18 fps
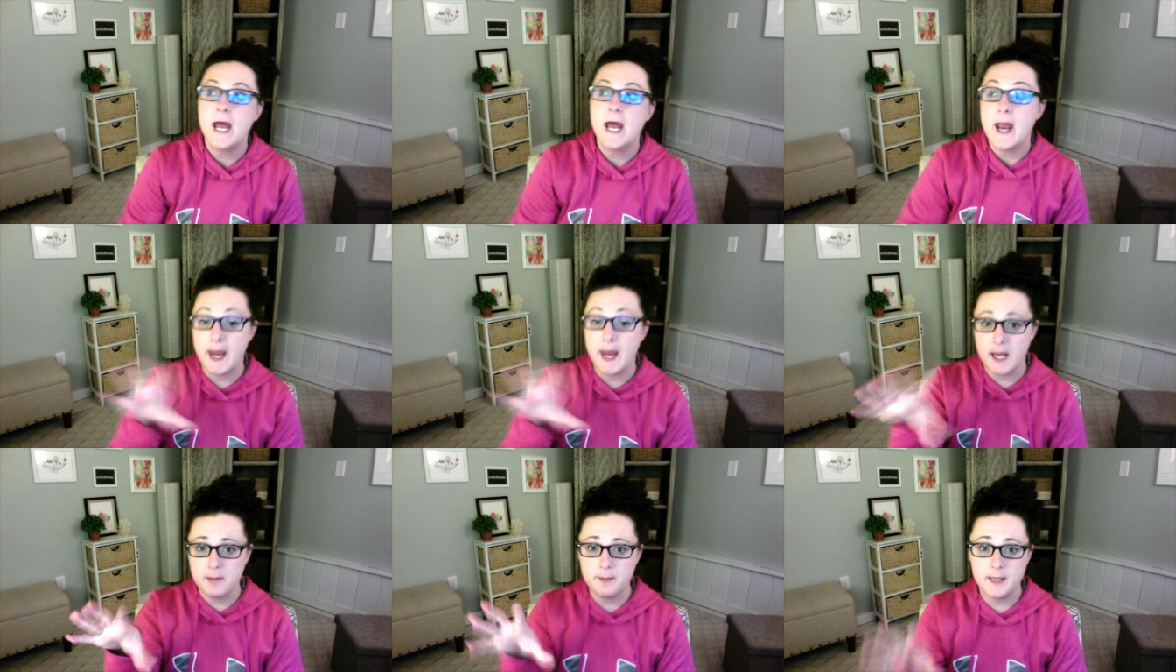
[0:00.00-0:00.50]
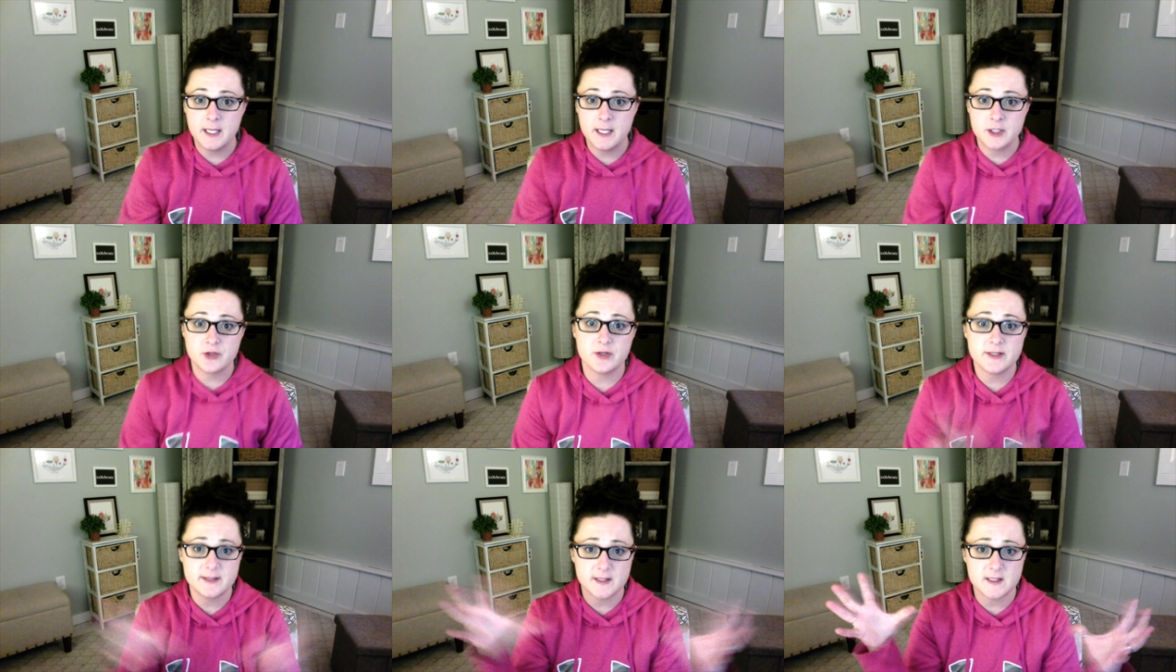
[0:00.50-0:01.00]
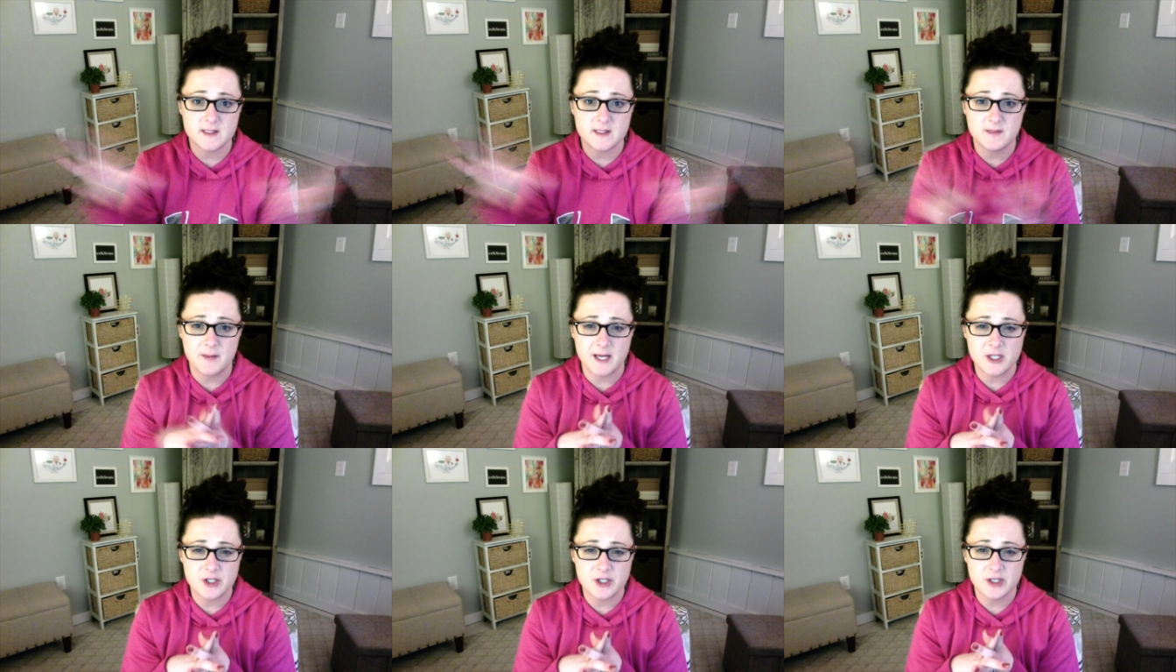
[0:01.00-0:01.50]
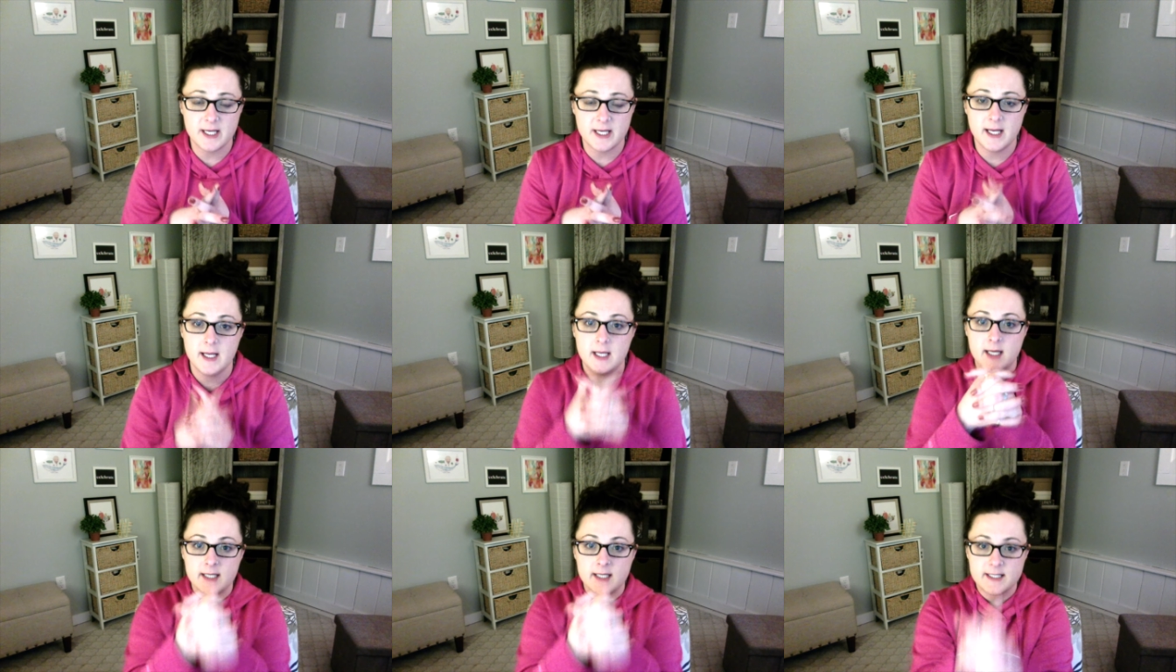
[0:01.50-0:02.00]
and Pinterest especially
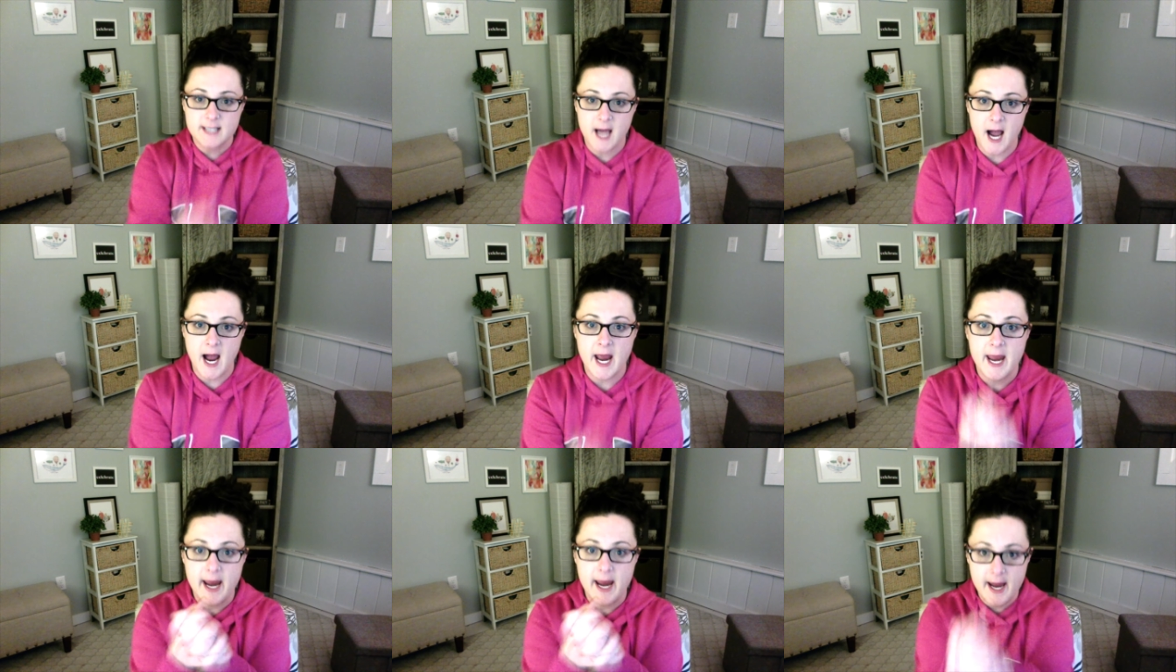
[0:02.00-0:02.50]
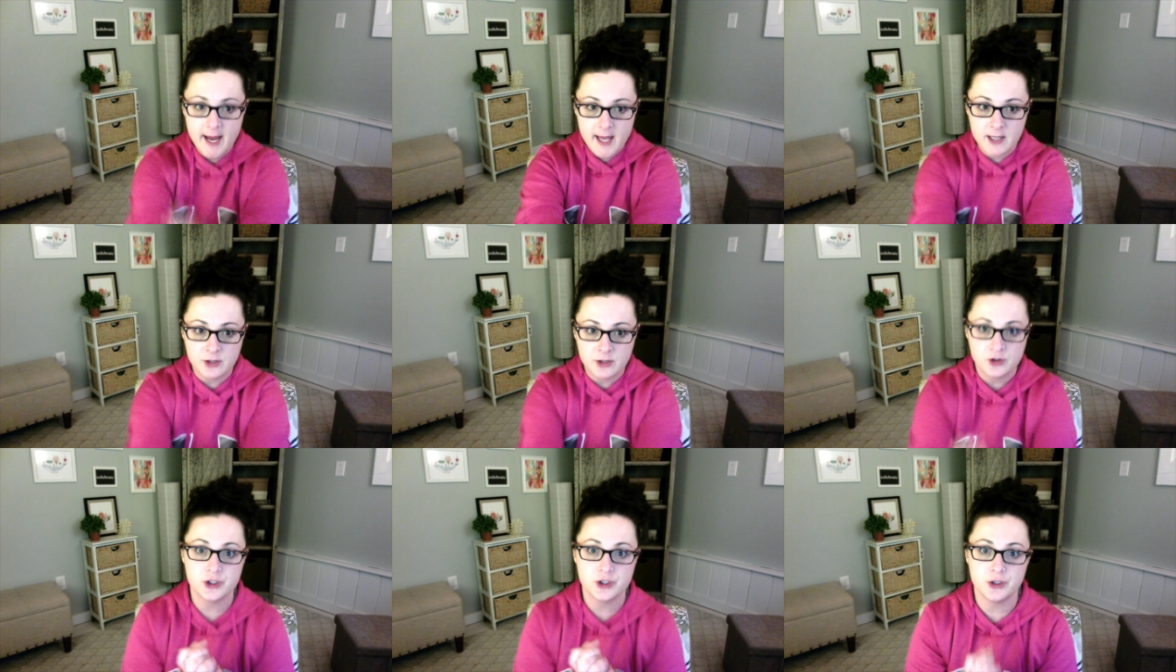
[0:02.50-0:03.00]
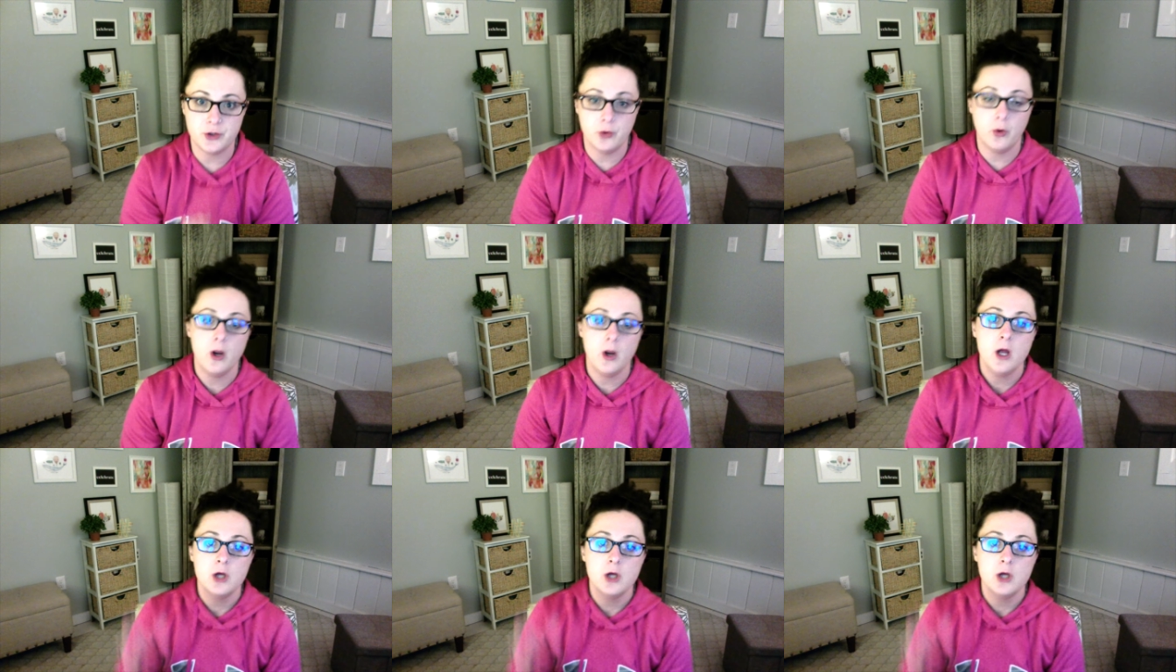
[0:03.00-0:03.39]
tie into